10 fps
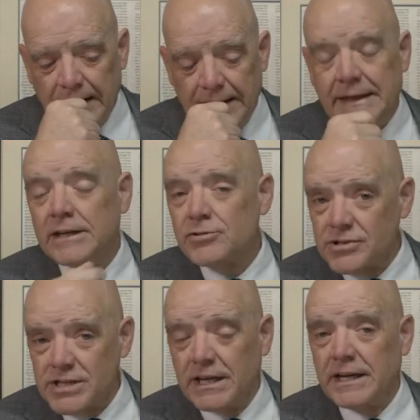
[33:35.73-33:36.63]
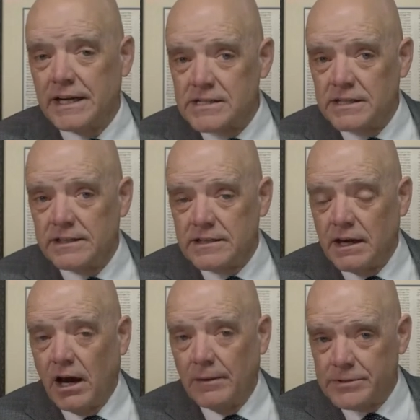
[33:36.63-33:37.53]
an interesting and excellent
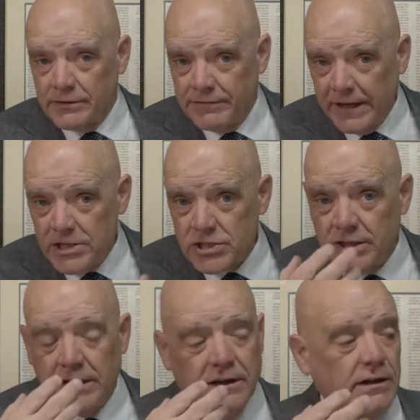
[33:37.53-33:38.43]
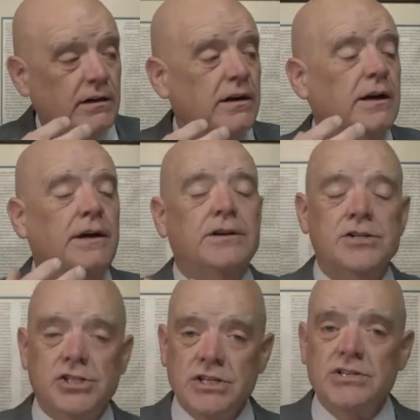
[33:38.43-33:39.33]
observation here.
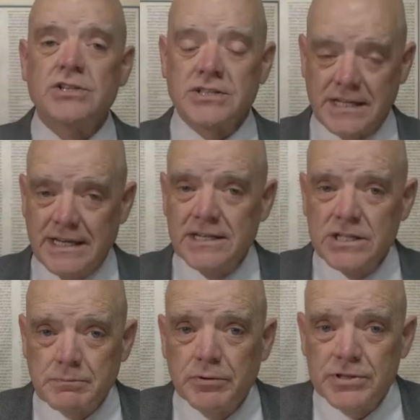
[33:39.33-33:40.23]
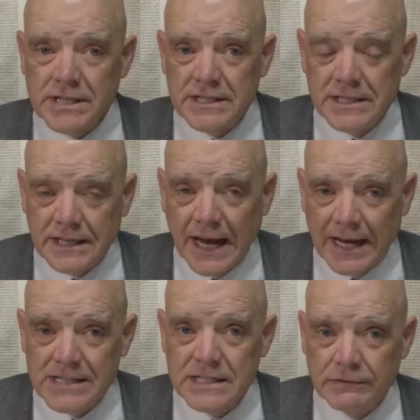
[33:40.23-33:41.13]
Jesus is presented
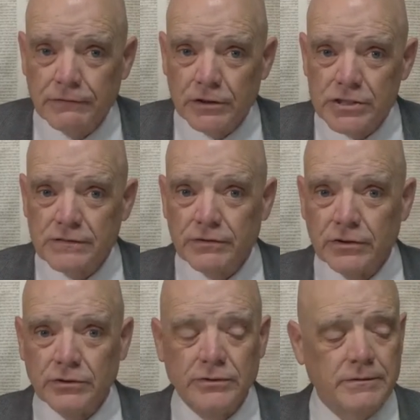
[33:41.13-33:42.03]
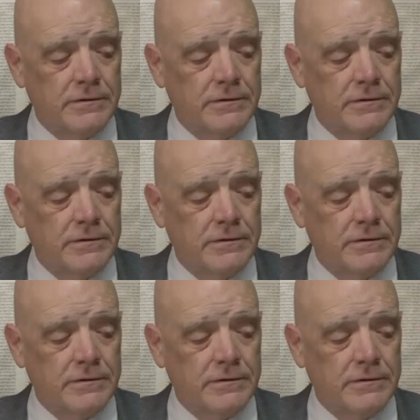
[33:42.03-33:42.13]
as the first fruit,